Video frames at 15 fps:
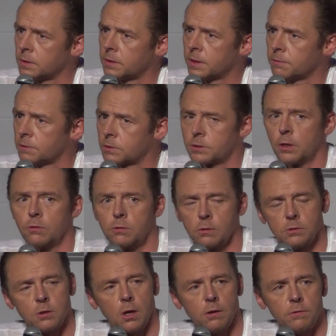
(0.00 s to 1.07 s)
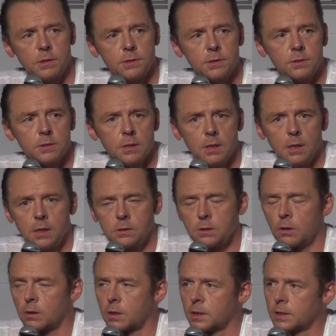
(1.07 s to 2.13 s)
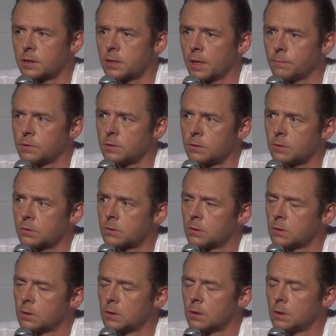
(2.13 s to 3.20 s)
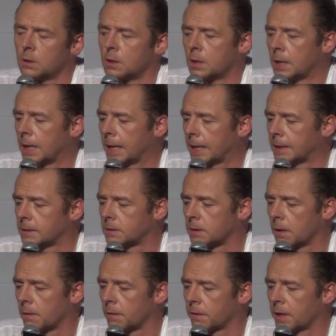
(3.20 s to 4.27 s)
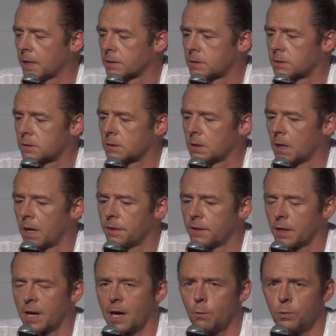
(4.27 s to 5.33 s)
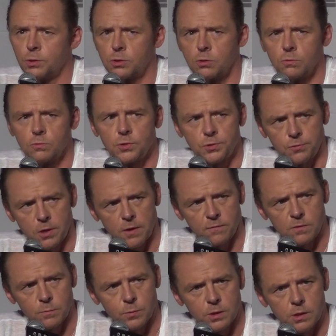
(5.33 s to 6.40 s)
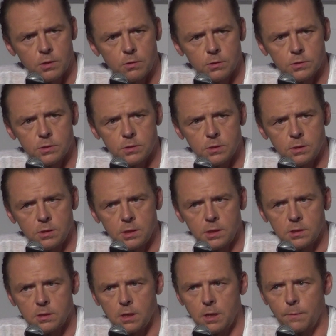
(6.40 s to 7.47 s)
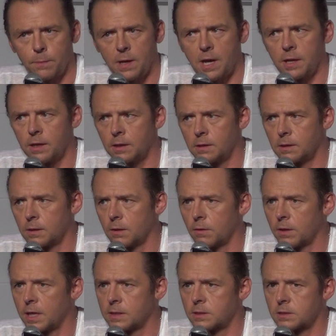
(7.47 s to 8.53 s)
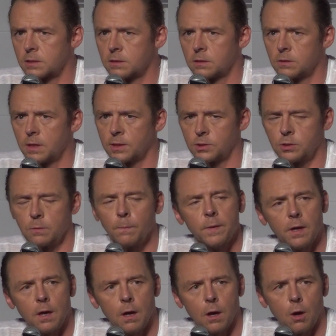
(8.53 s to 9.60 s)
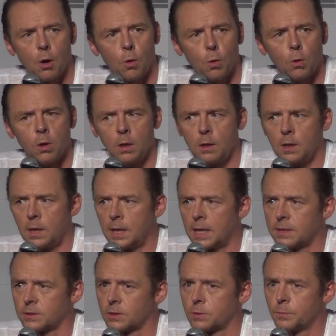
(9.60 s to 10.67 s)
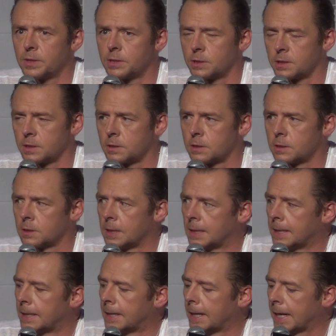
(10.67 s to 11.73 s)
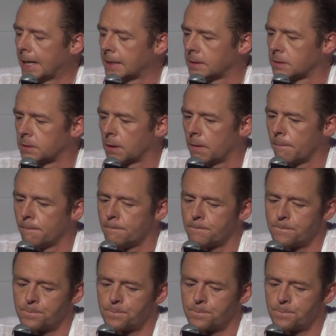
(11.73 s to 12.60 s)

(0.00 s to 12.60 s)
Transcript: there is total tolerance, total acceptance, and uh, that's, I think, how we should all strive to be across the entire planet. You know, that's, that should be our goal as a species. And, um,